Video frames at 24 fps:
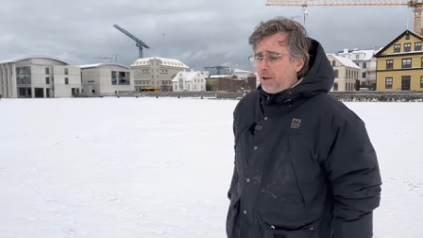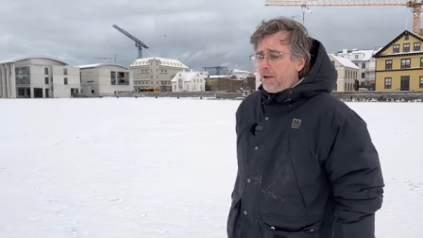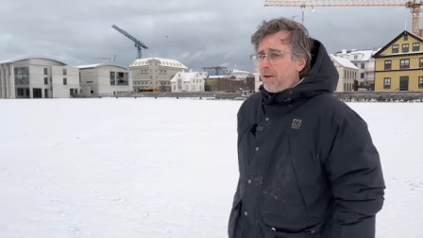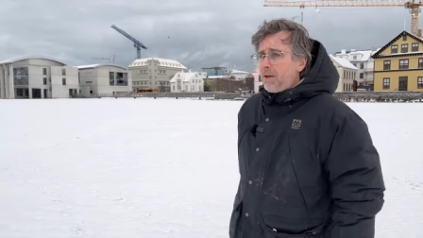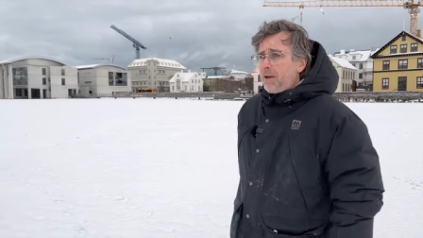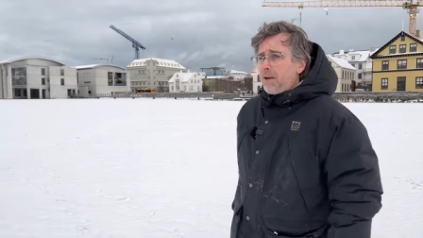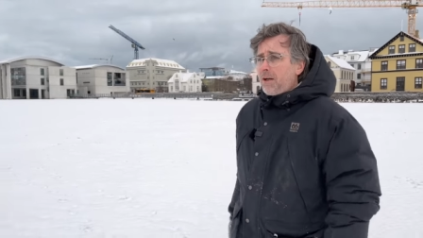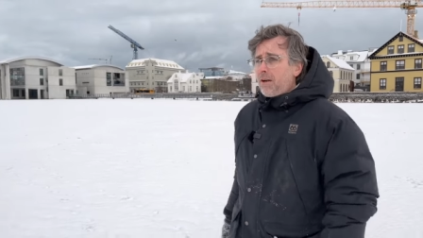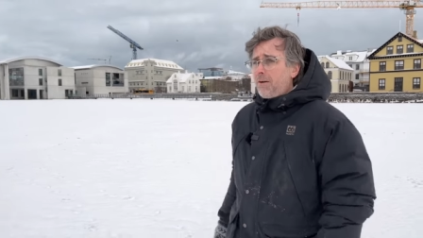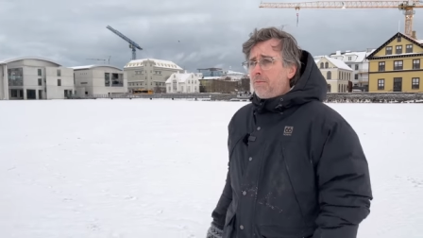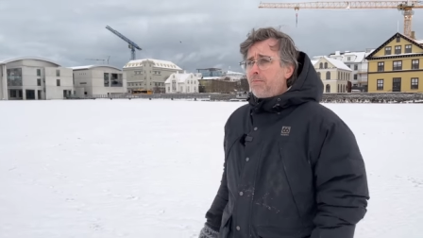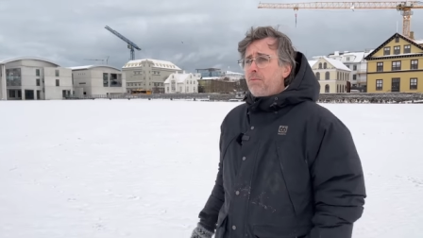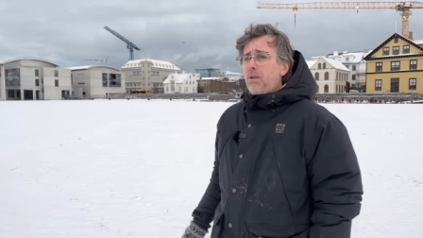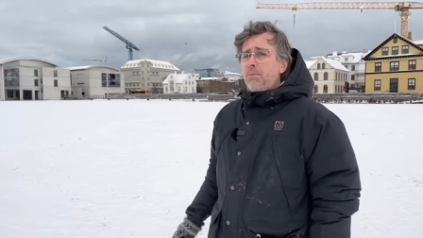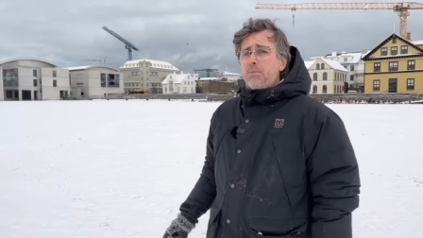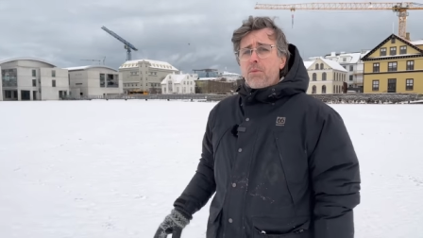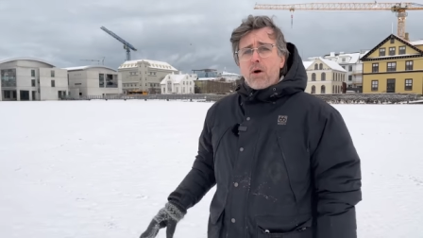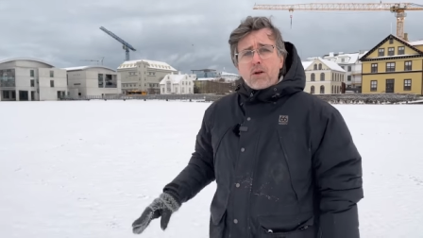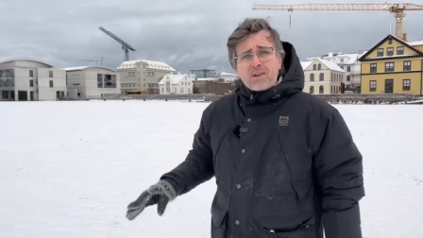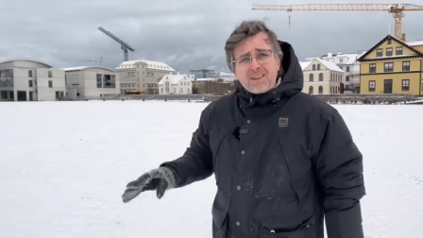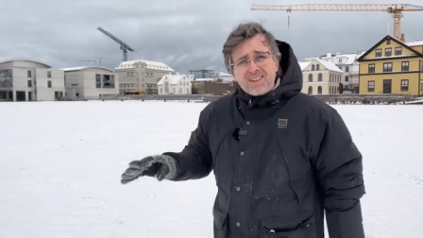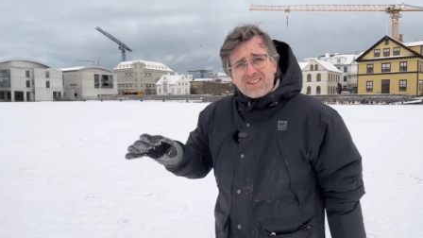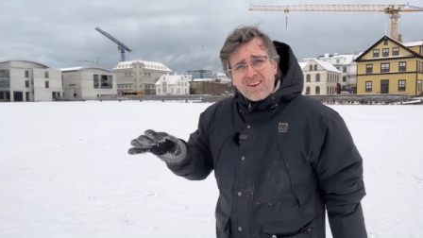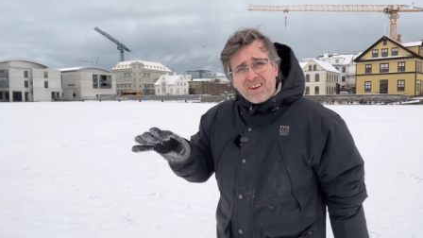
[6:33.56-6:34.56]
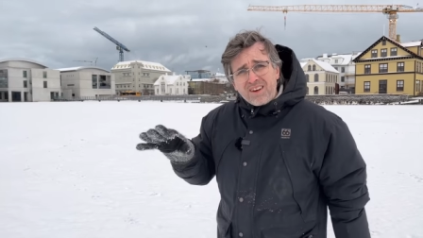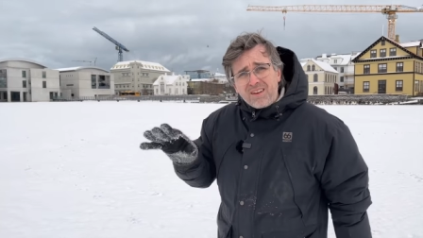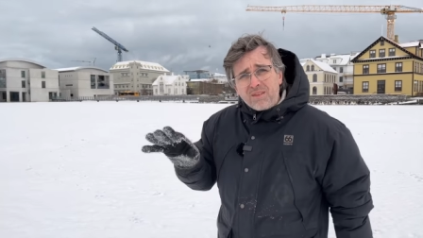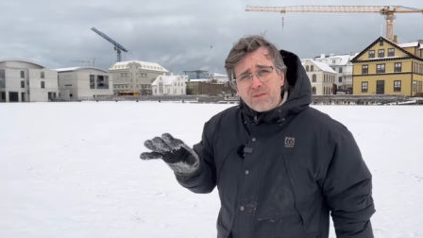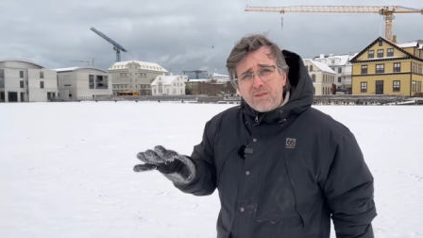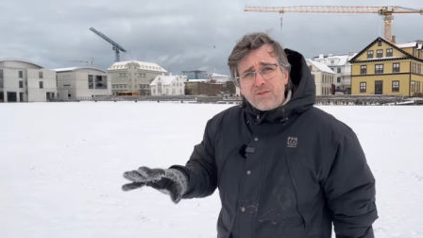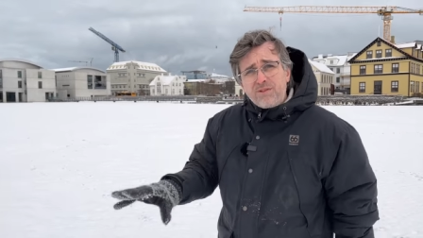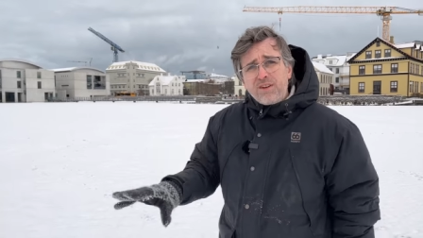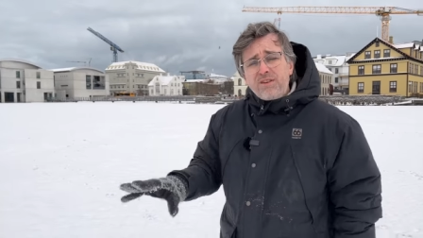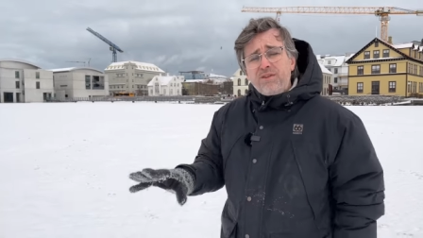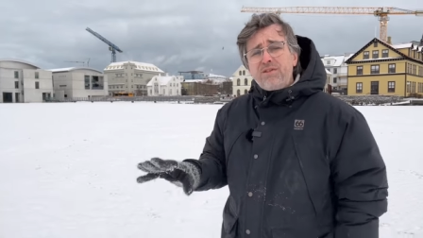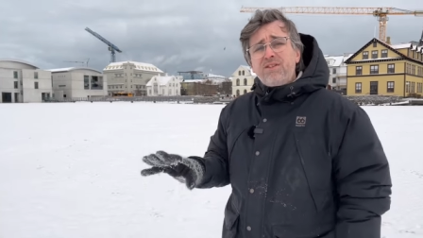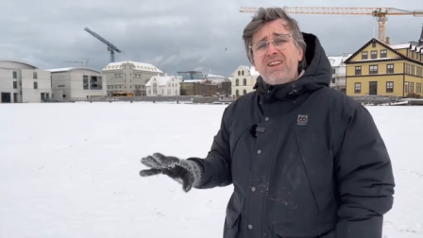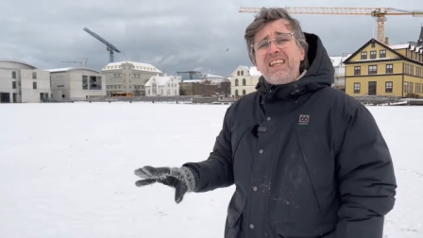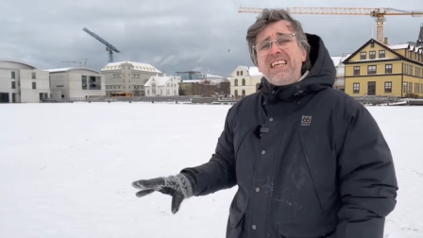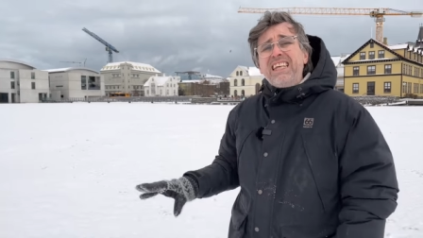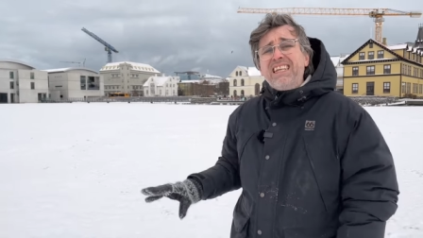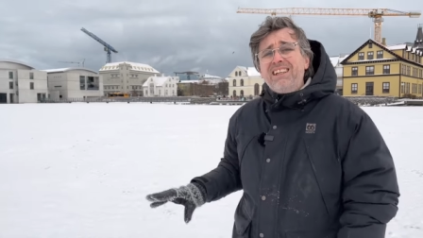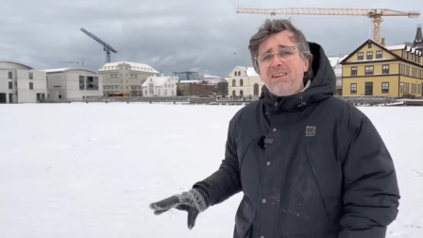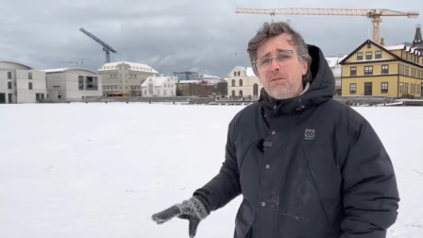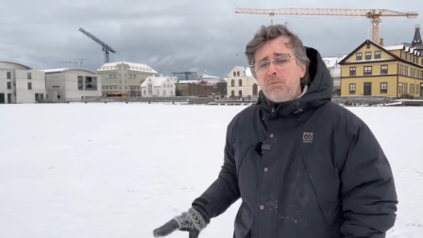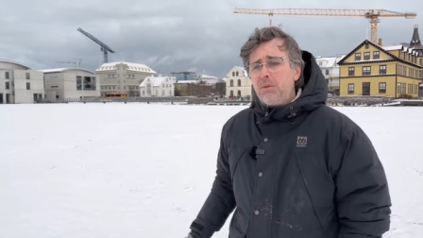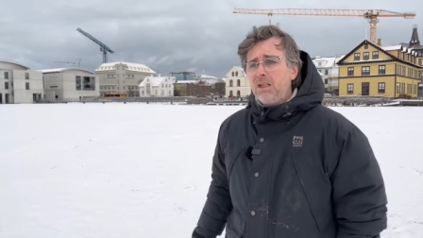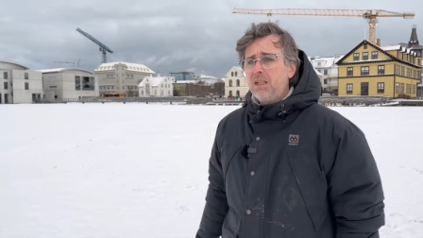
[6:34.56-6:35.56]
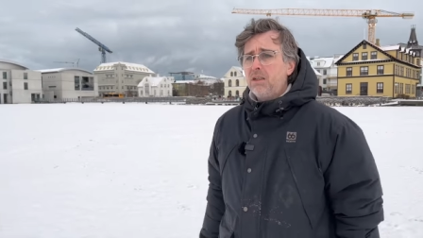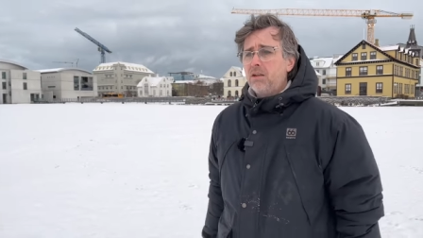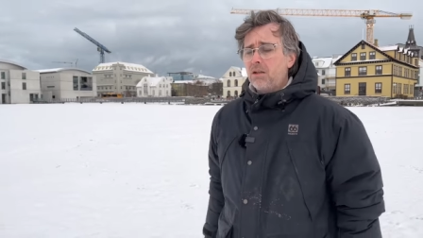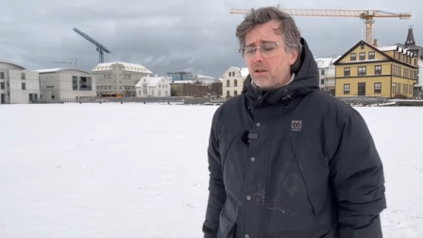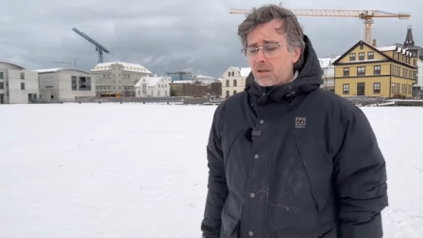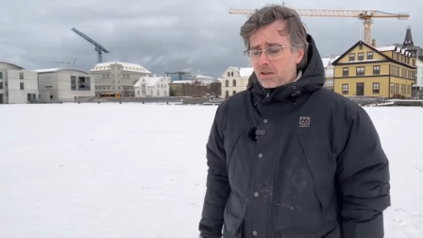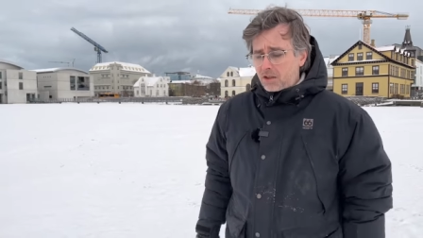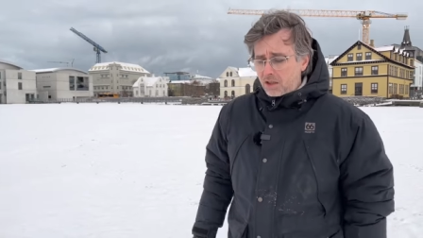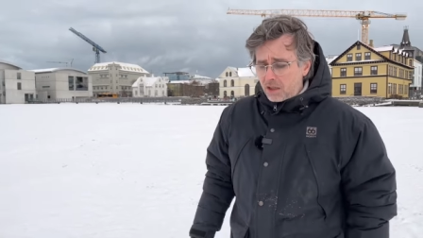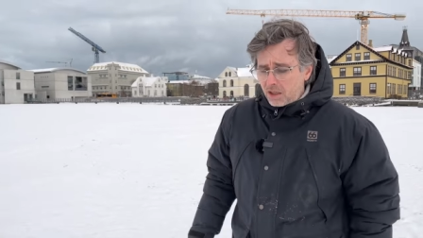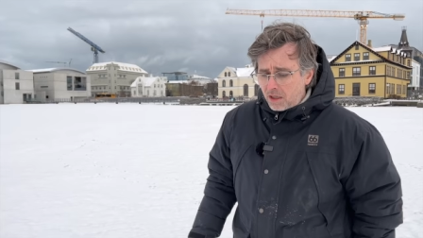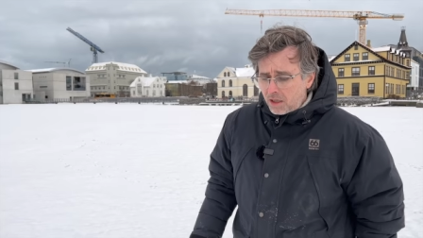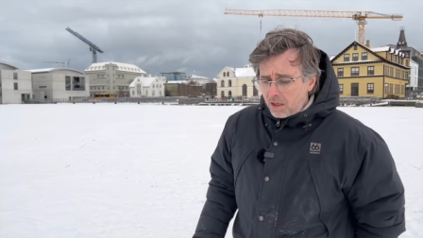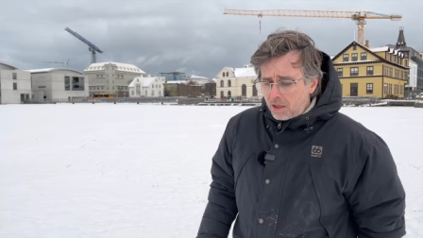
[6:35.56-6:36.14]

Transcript: Um, the bodies are in fifteen meters,